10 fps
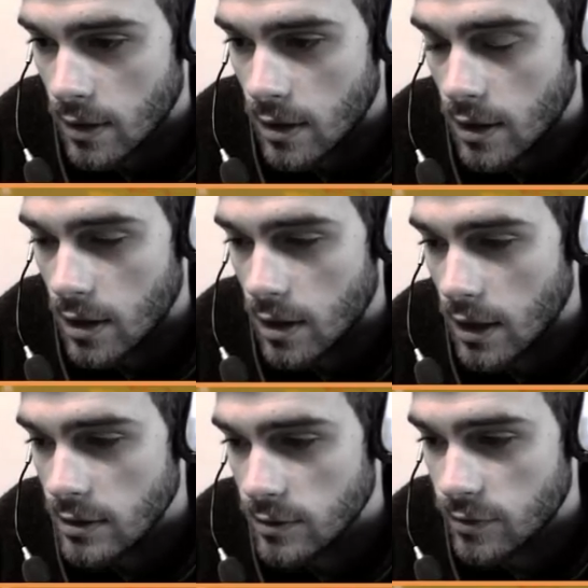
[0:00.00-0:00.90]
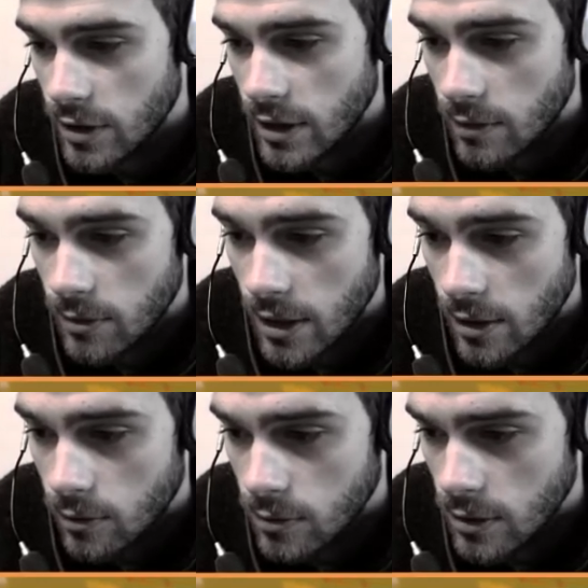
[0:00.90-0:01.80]
As of right now, we can
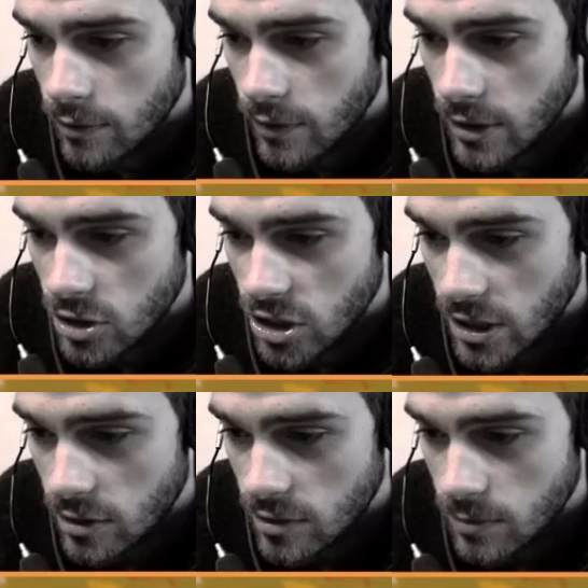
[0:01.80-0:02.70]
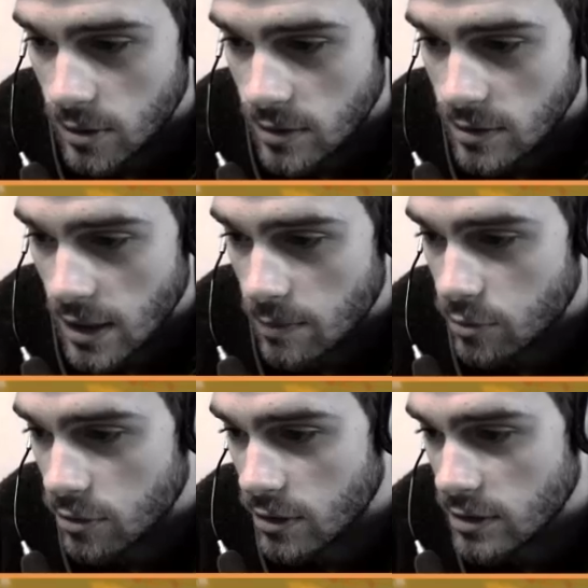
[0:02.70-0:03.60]
only find shells, but as the game
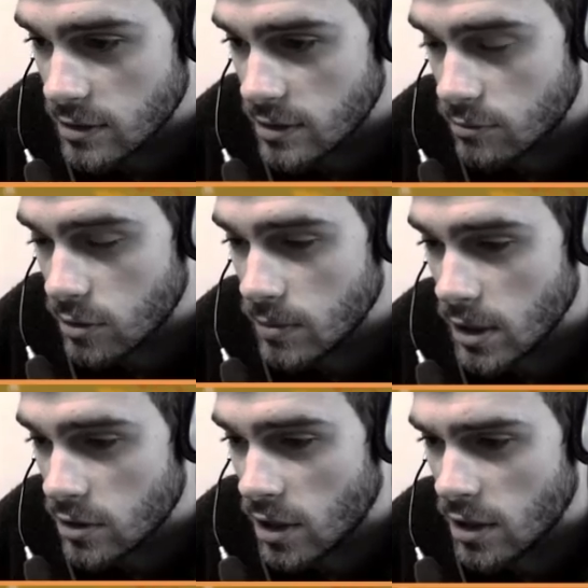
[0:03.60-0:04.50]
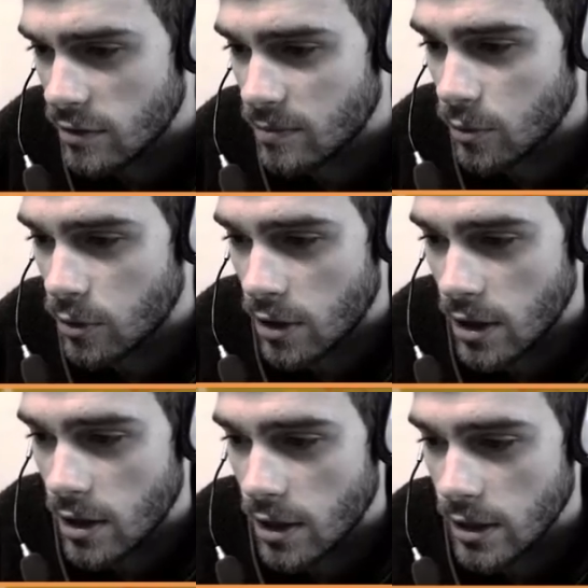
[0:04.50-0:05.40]
progresses, there will be a ton of more
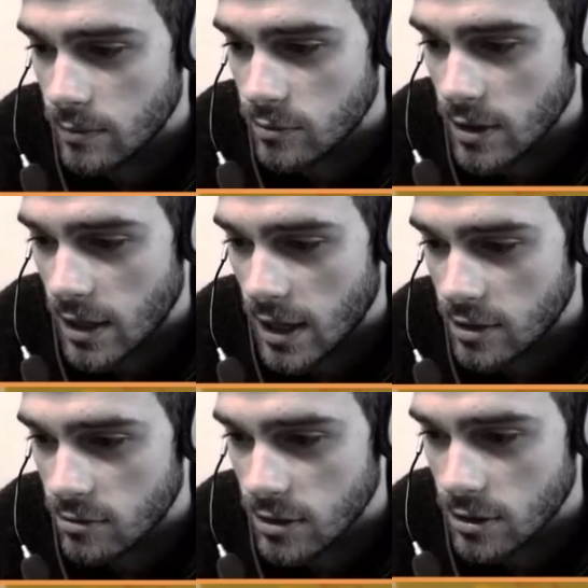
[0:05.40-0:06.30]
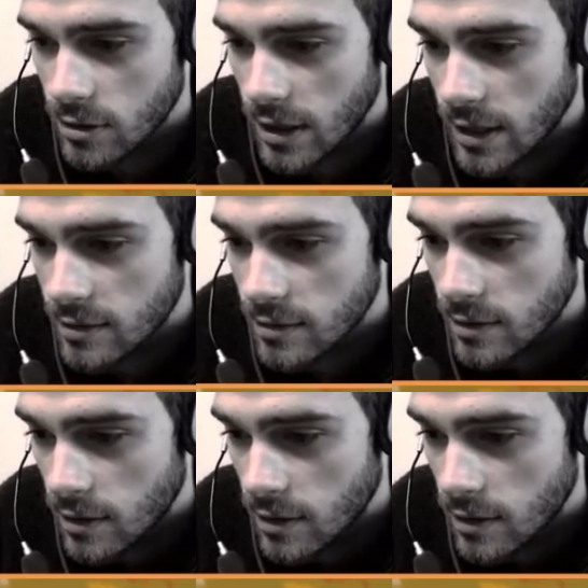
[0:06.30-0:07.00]
items we can actually collect.